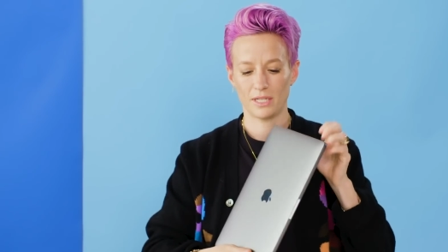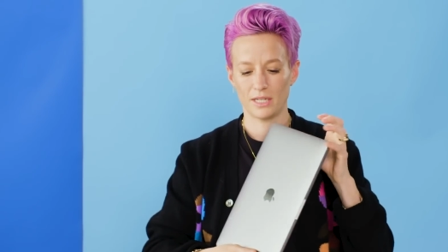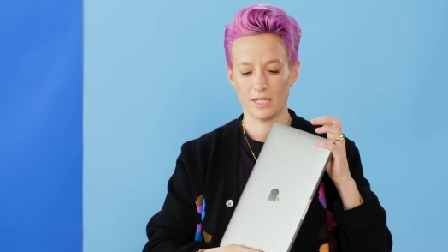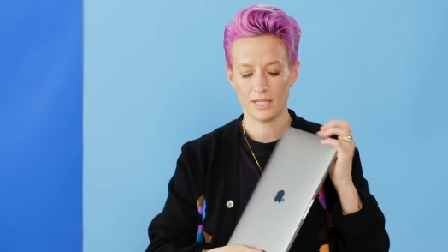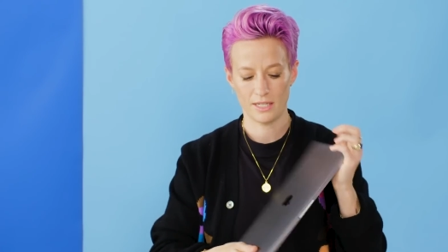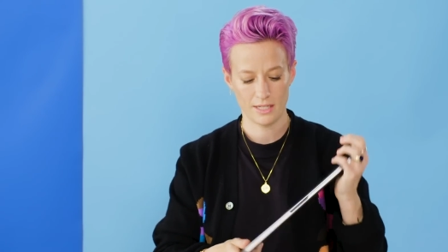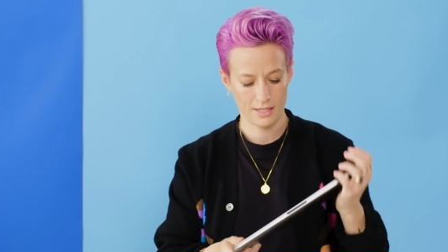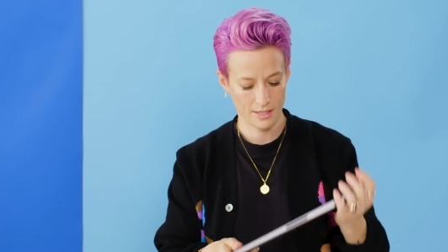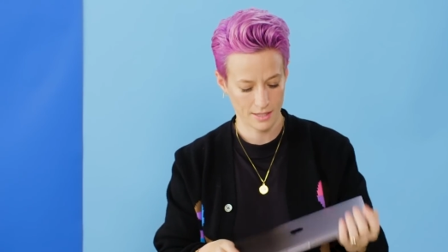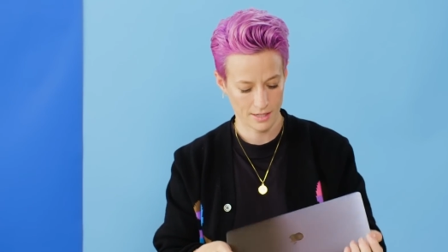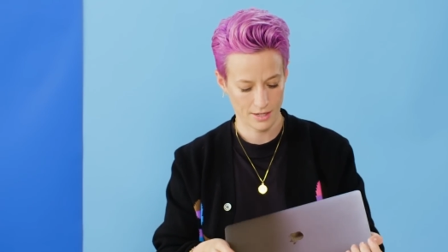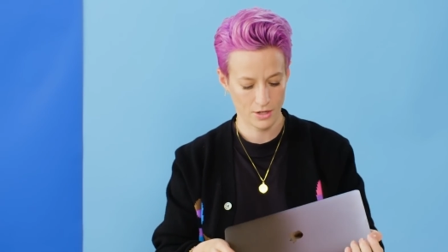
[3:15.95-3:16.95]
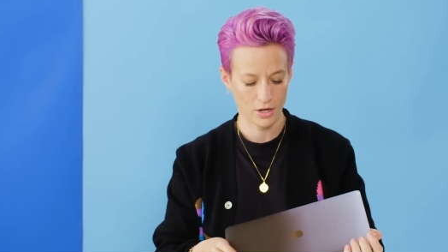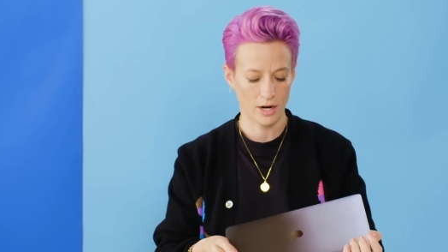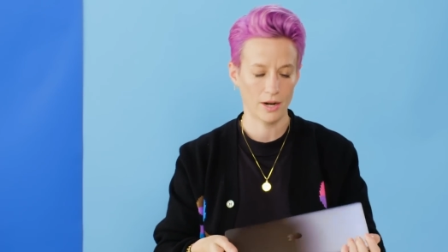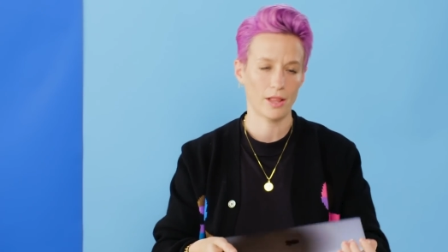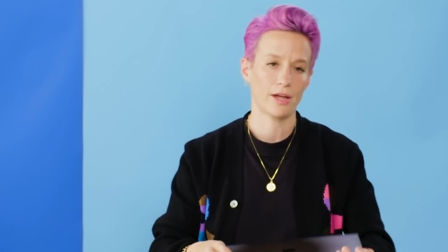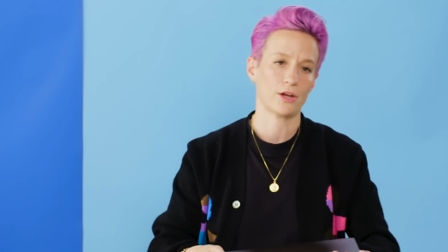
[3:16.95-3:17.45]
because you
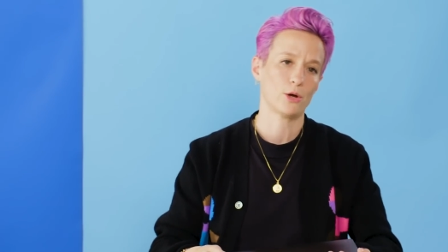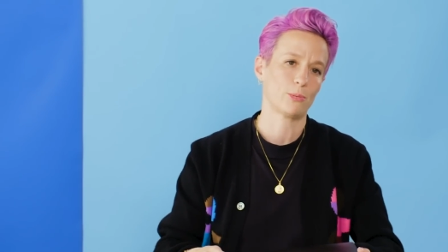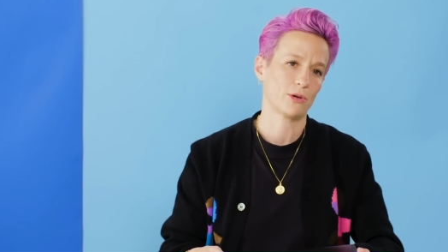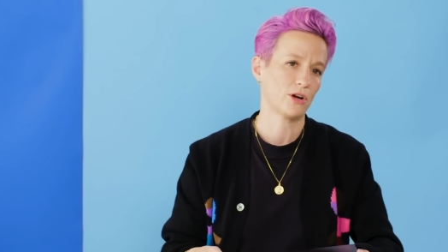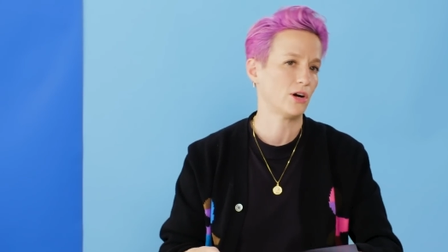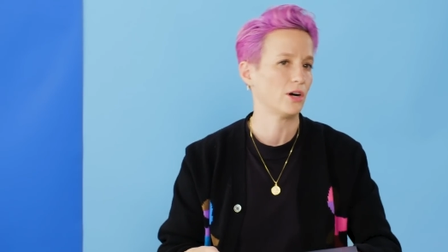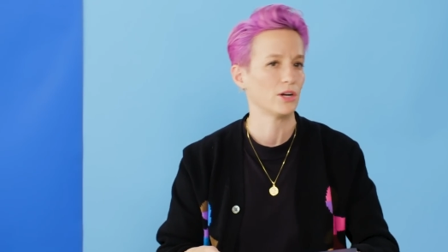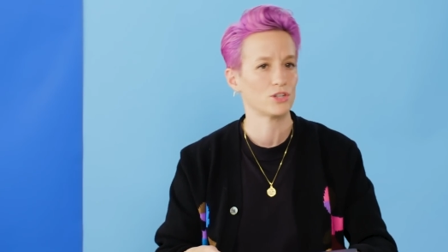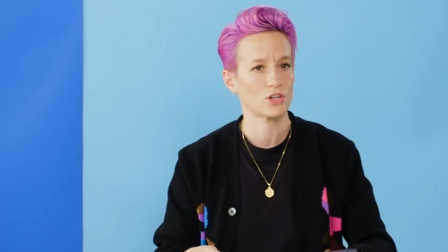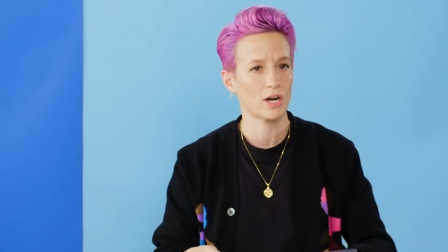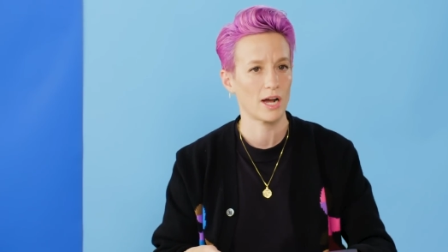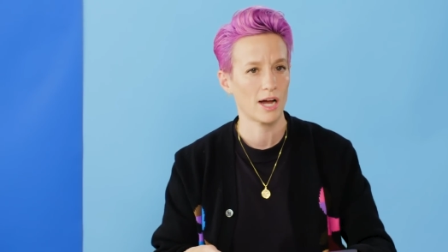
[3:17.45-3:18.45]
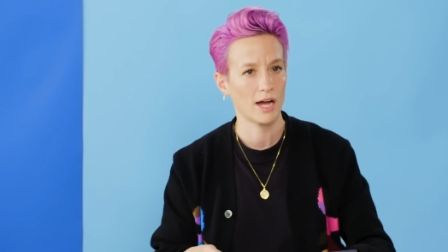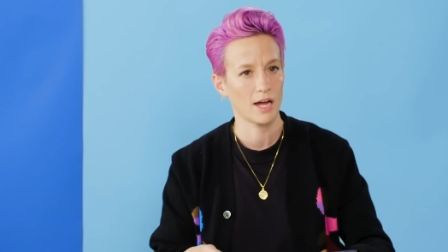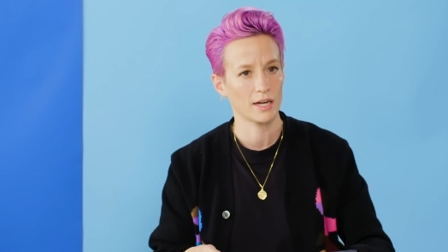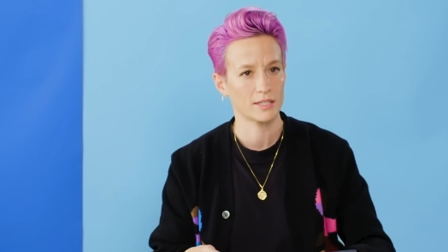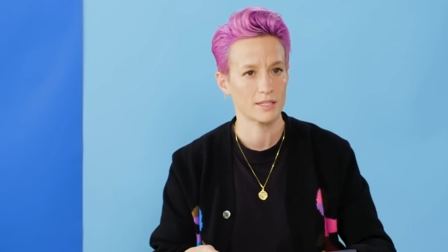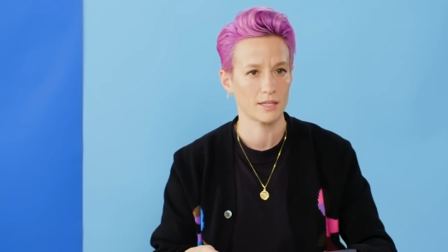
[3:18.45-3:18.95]
gotta like open
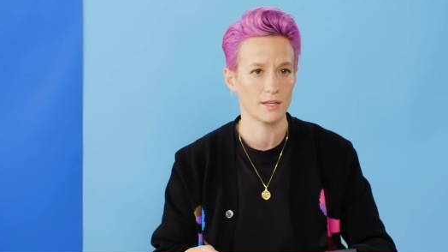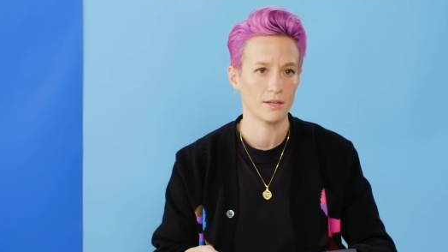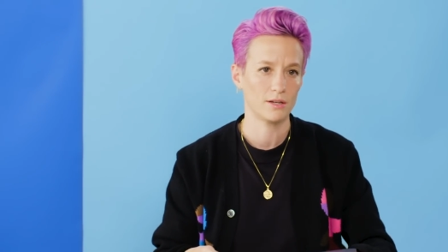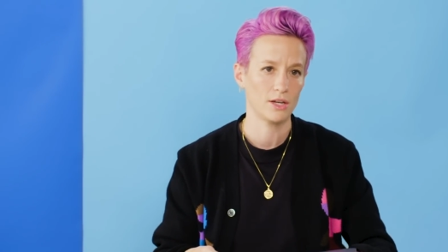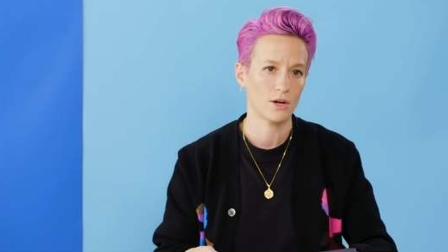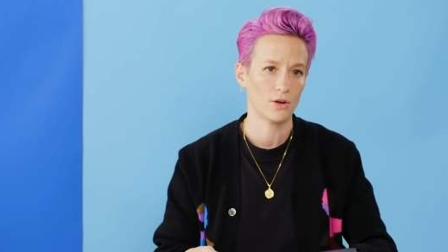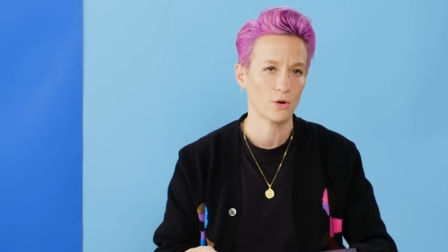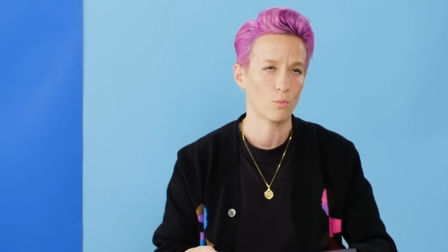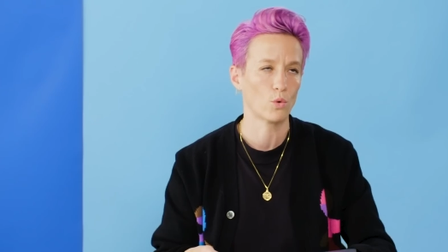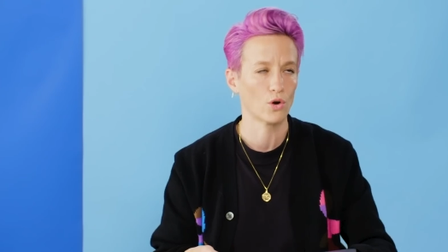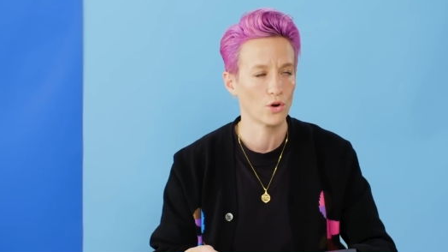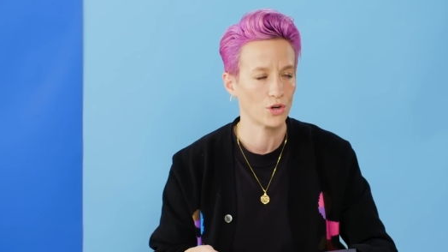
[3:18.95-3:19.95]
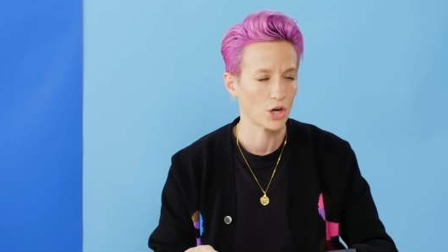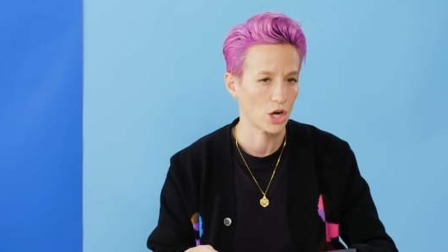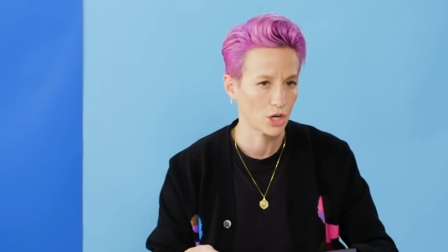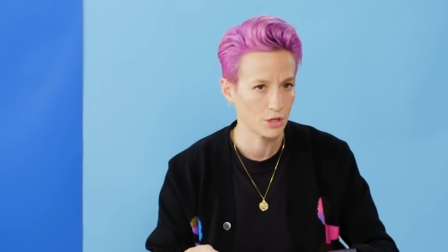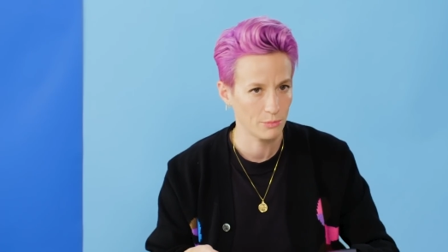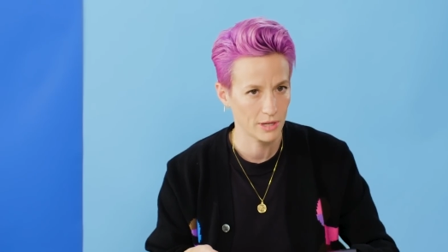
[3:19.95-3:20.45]
contracts and you know your Word
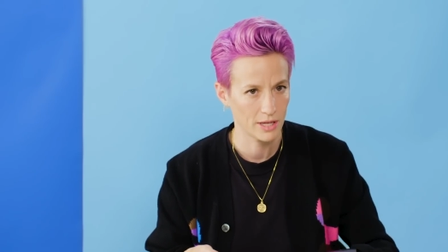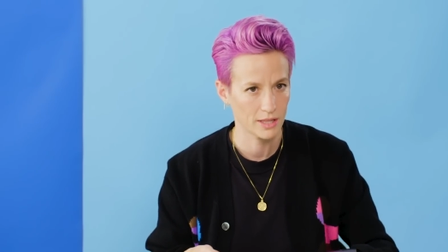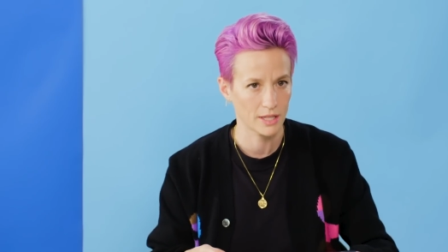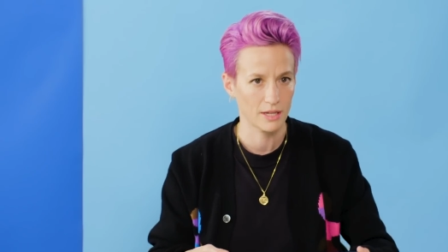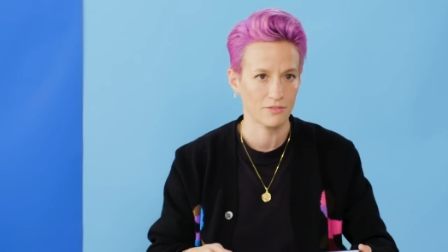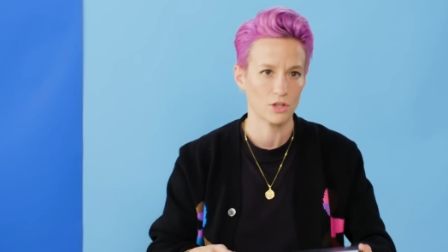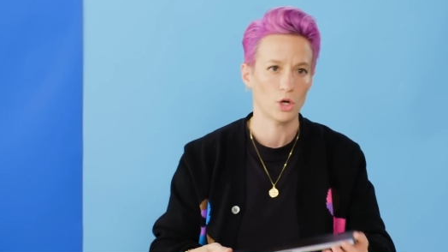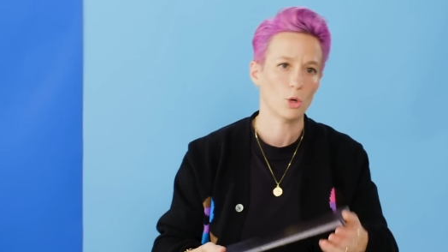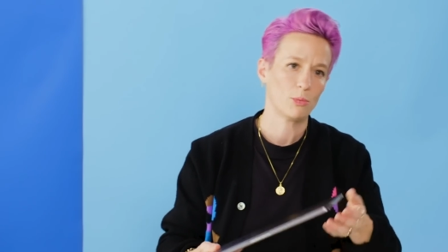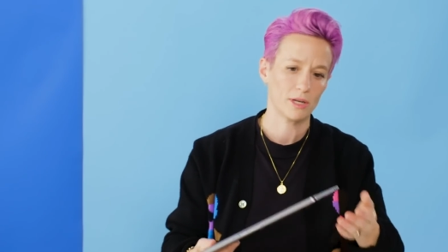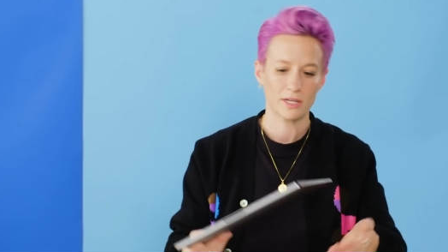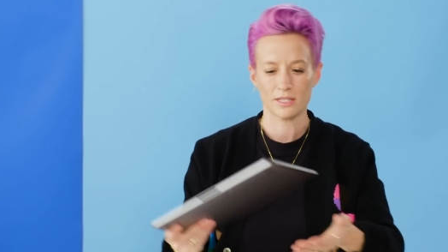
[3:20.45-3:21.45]
document that you have to open.